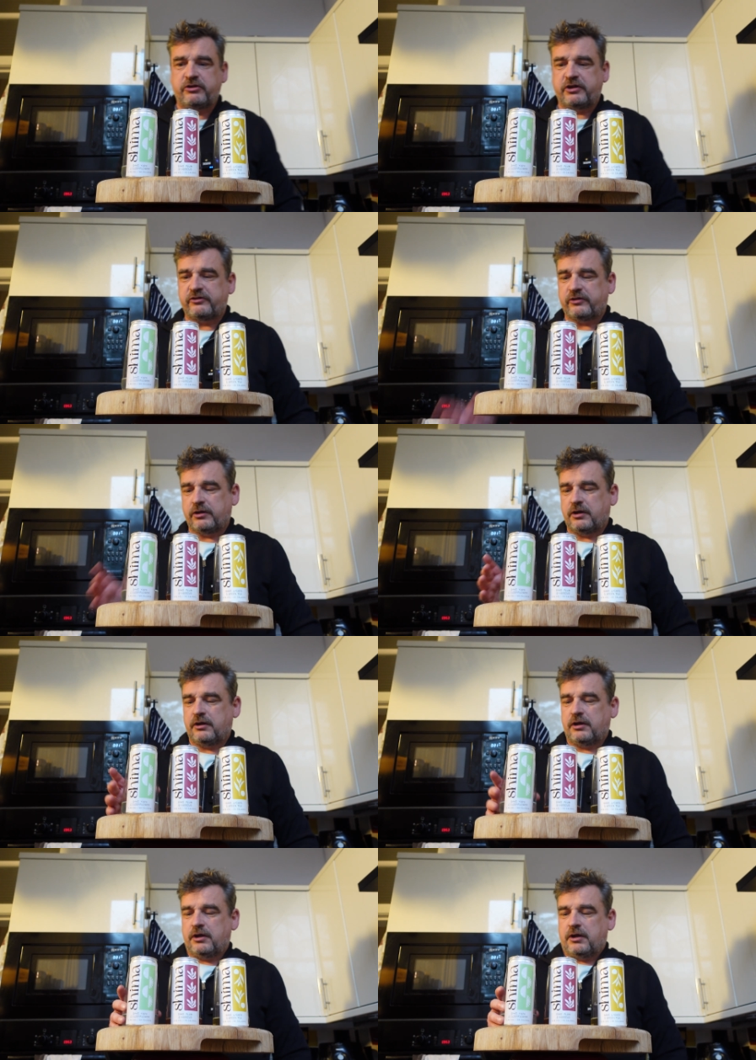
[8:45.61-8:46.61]
these.
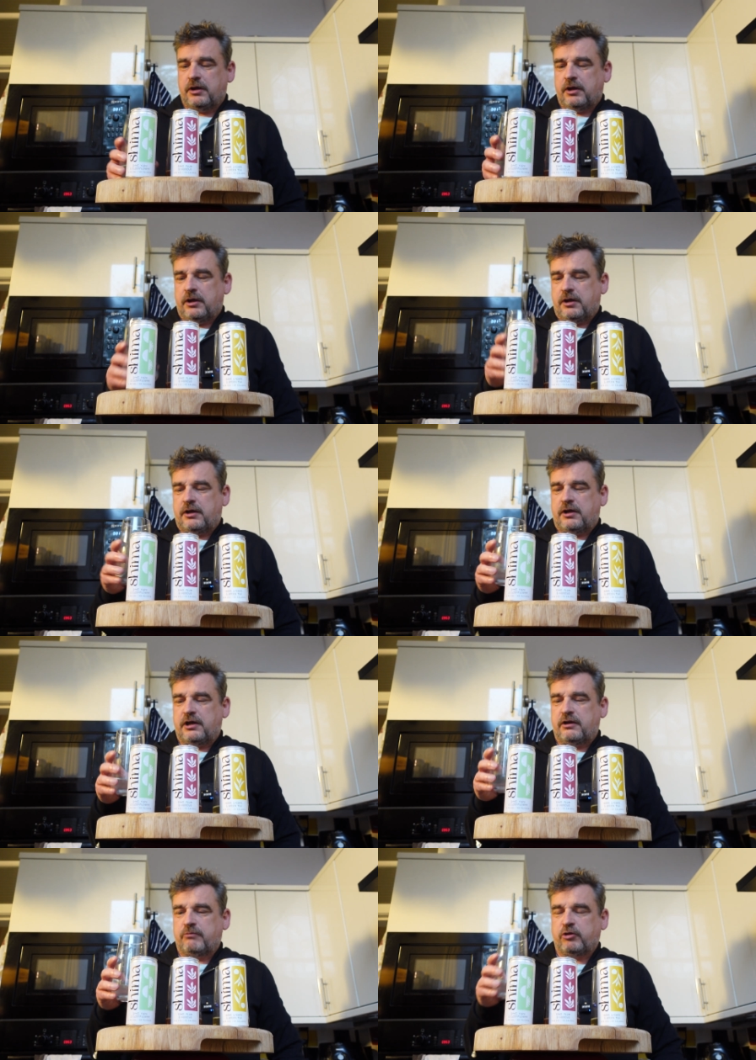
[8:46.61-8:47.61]

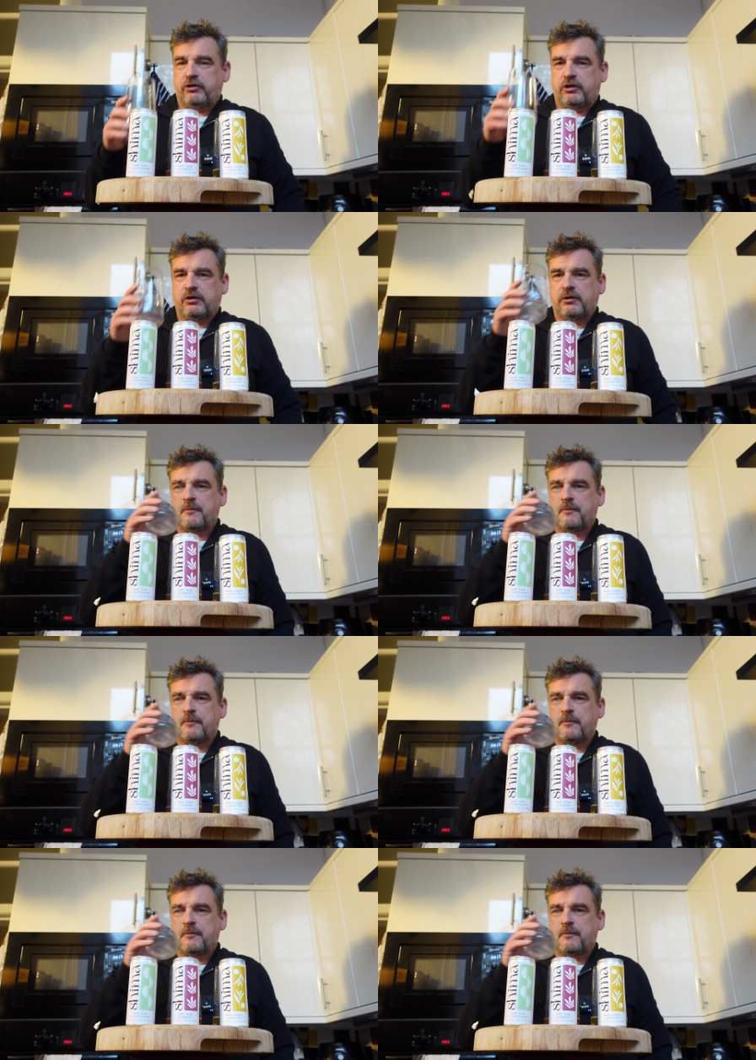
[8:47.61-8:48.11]
And I'm going to